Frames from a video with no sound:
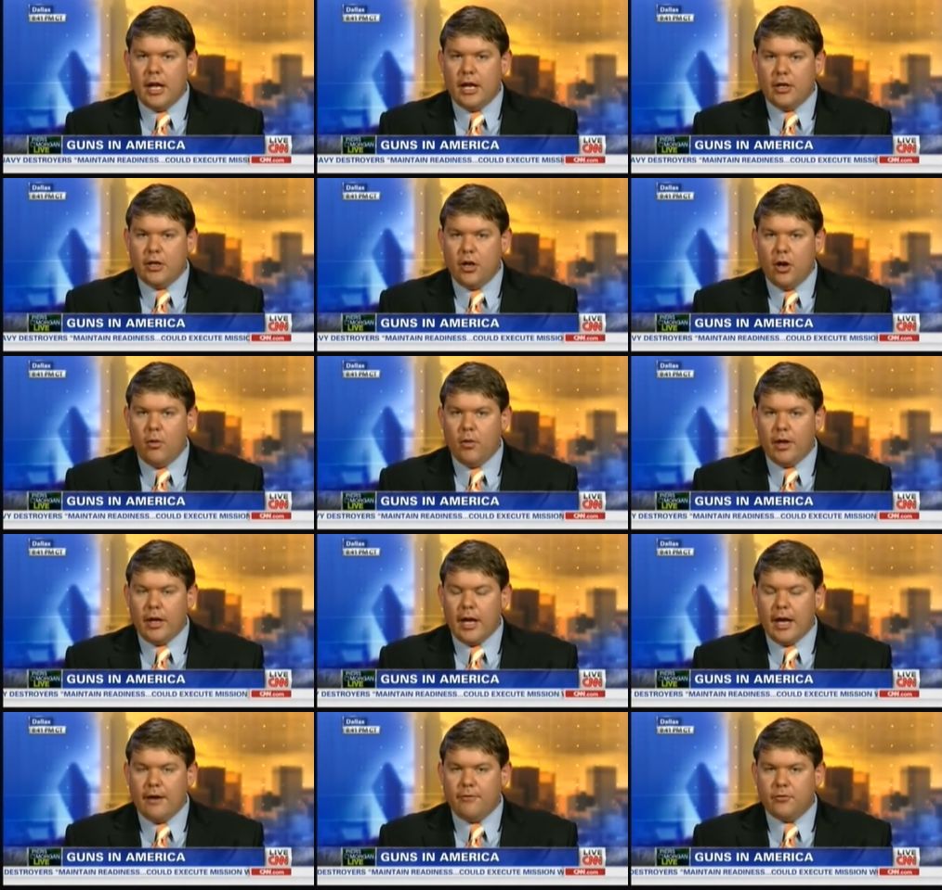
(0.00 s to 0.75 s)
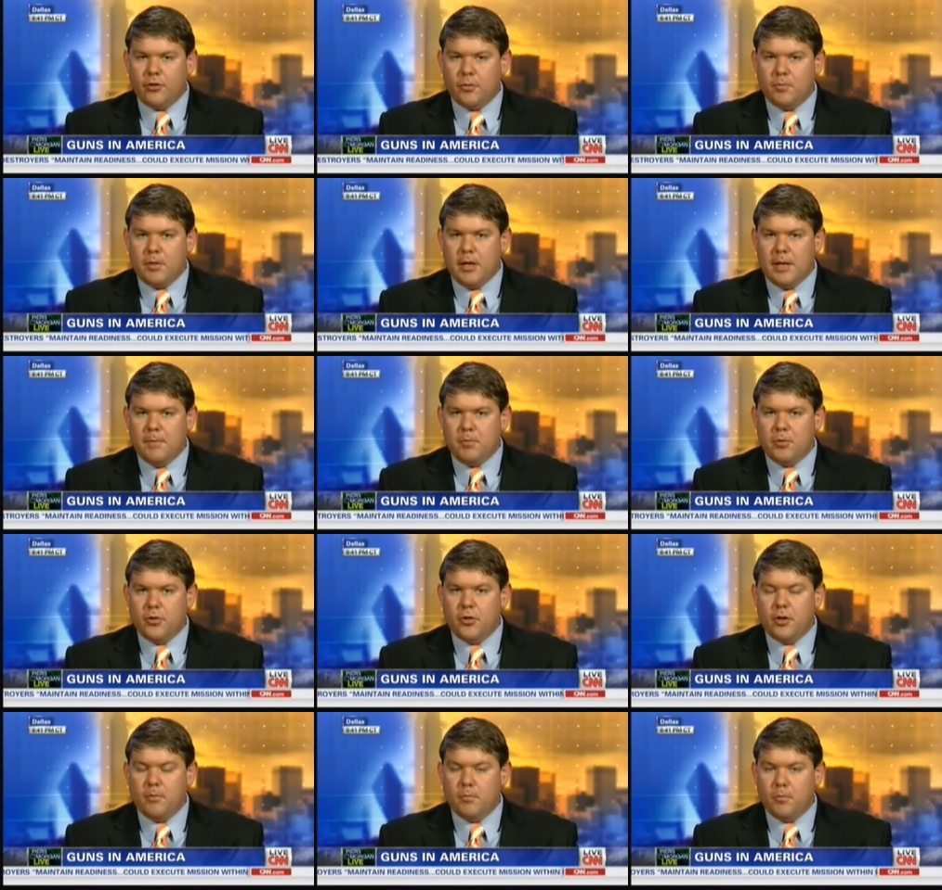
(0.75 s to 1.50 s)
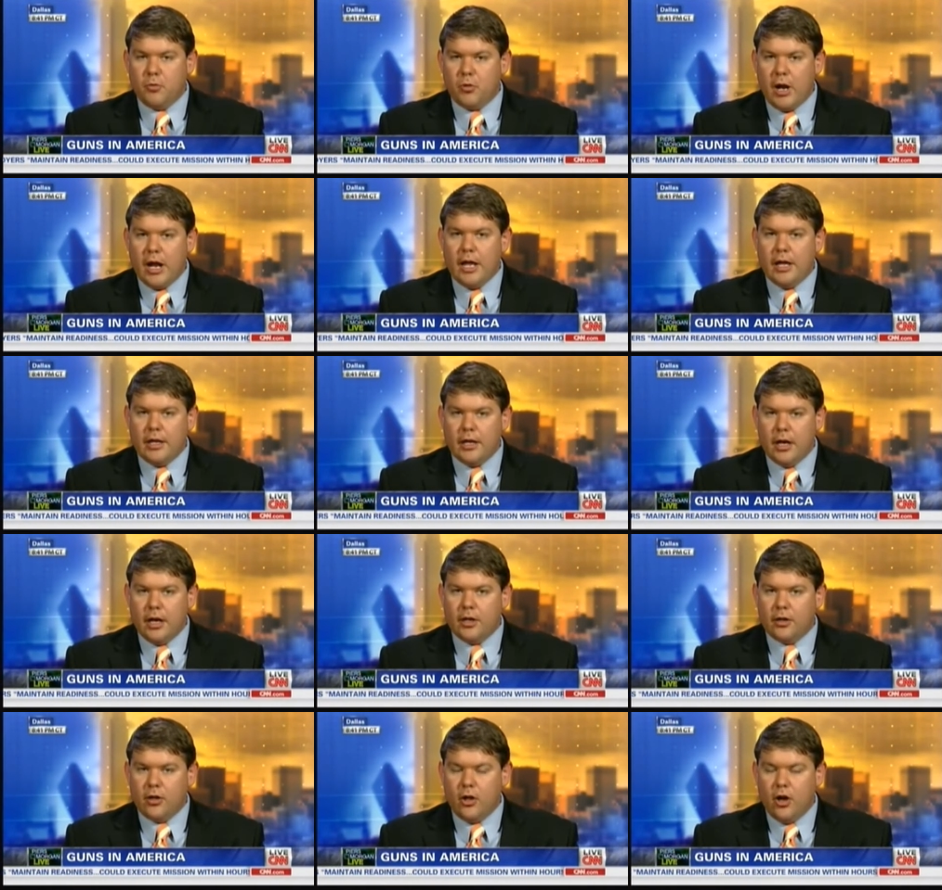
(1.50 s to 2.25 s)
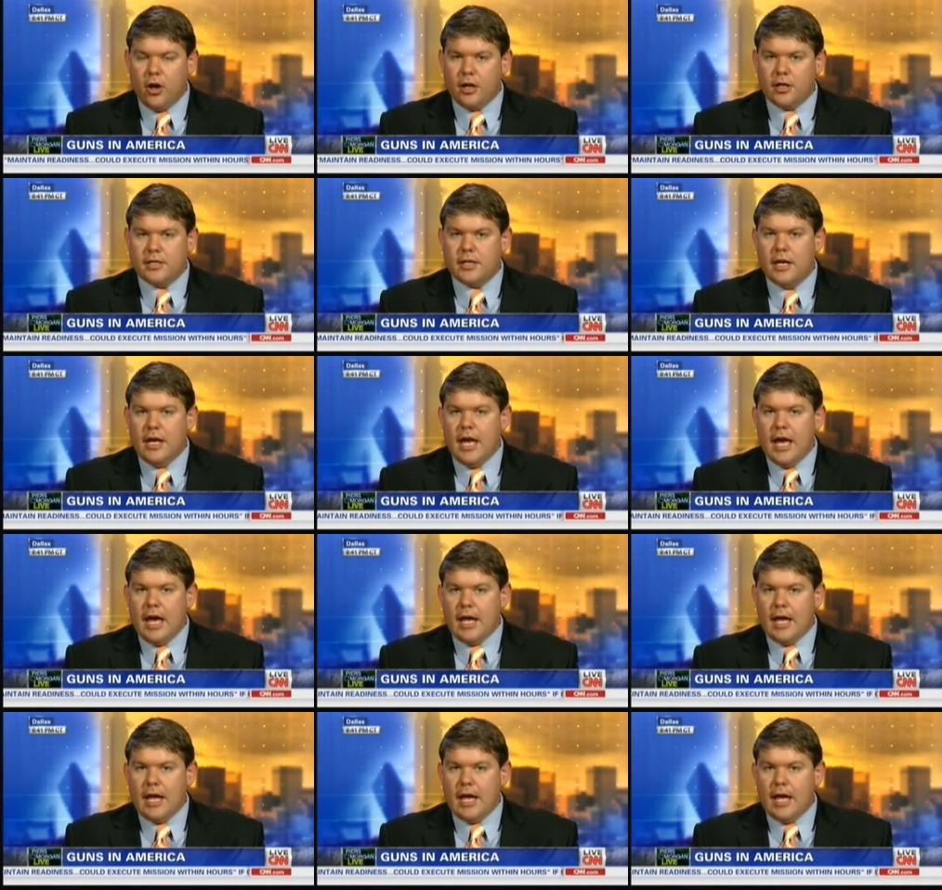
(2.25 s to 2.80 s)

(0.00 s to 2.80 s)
and going after people that break gun laws